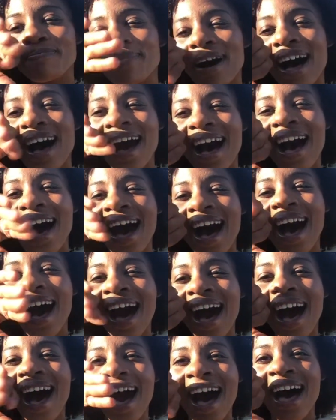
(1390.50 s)
Bye.
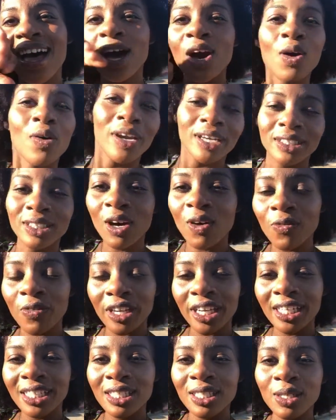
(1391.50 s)
Oh, and don't
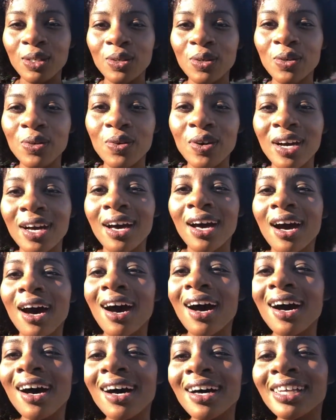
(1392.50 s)
forget to
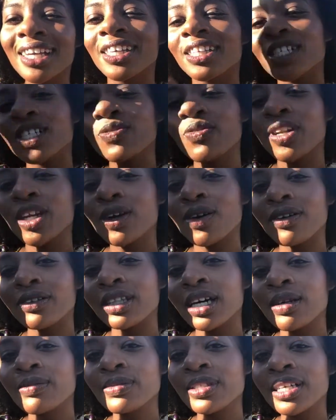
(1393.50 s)
uh, give this video a
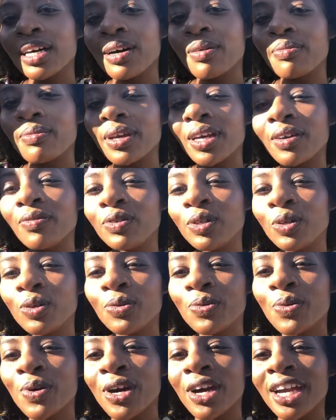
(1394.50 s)
thumbs up if you
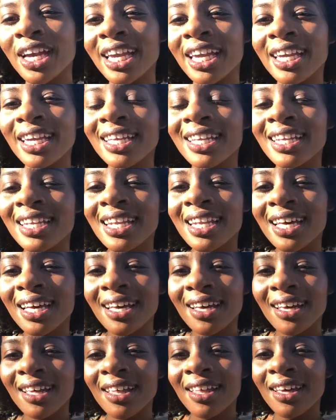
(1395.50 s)
were in
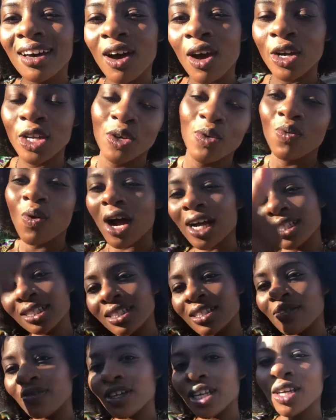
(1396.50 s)
or you watched
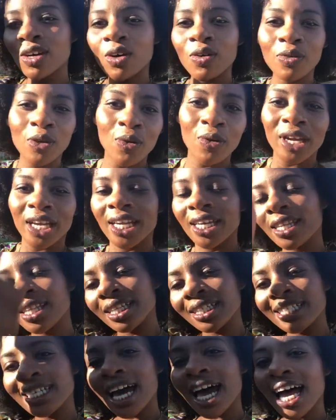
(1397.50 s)
the video if you were in the
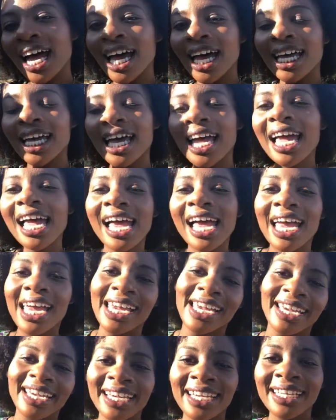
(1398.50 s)
chat
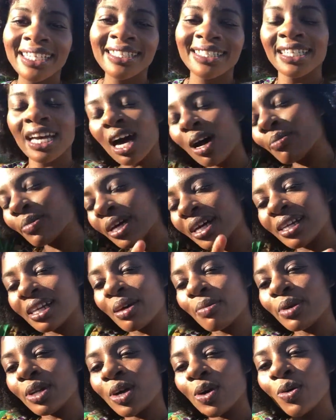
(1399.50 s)
and comment
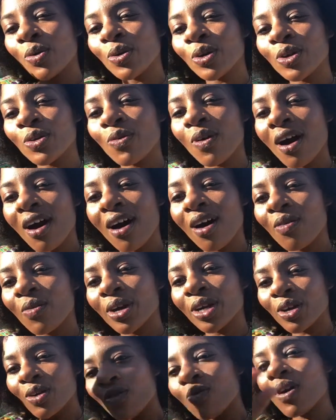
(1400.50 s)
let me know who you are where
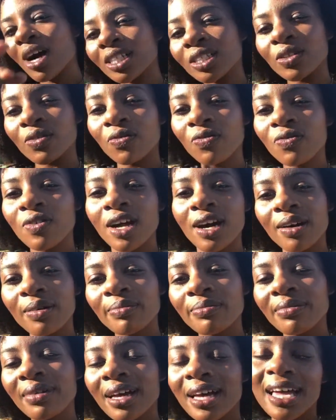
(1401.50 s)
you're watching
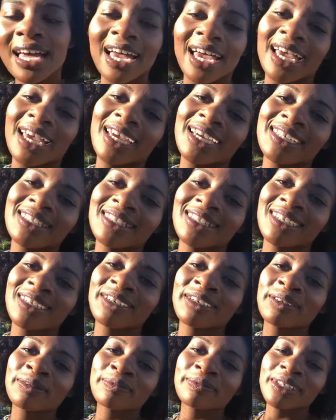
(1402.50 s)
from and
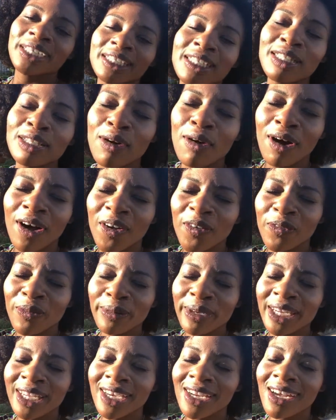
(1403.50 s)
um, it's so hard for
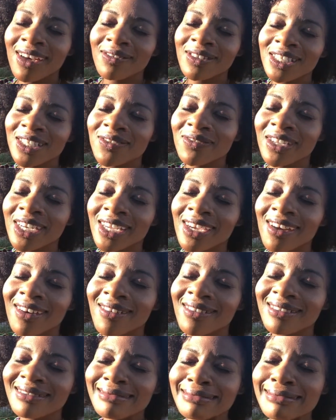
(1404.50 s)
me to get out this video
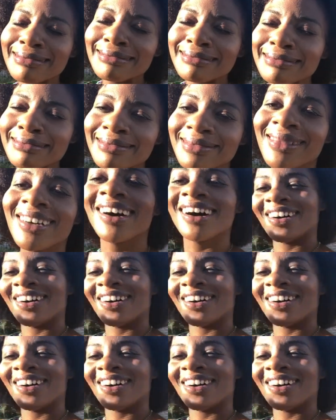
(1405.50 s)
Ooh!